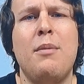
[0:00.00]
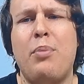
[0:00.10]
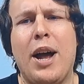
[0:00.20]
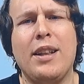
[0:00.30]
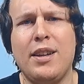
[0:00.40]

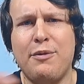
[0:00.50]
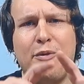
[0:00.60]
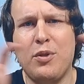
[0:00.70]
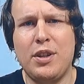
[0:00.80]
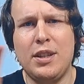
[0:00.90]
branding
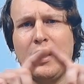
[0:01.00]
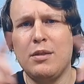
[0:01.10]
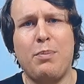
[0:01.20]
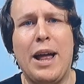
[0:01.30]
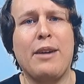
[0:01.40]
for the
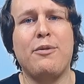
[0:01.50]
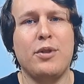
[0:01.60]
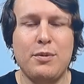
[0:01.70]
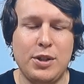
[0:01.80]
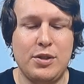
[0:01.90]
little plaque
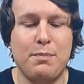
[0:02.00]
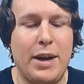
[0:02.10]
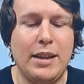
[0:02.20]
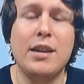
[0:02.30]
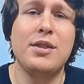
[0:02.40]
for it, which
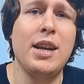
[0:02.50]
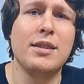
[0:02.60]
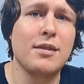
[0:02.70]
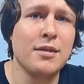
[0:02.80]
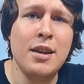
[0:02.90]
made no
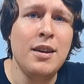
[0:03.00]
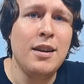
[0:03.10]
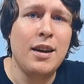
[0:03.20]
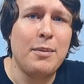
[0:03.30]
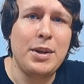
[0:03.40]
sense.
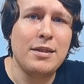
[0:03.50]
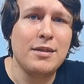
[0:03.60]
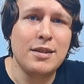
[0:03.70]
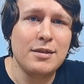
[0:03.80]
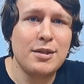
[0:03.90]
I
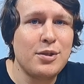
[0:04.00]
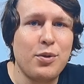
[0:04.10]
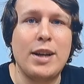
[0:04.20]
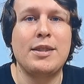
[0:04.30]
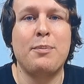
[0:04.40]
mean, it's
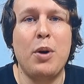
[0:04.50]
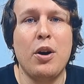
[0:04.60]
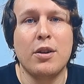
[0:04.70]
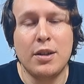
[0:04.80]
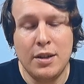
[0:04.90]
Jurassic
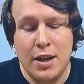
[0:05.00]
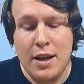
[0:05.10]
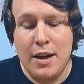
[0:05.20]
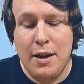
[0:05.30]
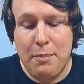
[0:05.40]
Park.
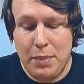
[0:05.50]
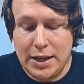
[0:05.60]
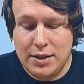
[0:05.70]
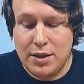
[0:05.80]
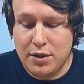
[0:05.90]
But,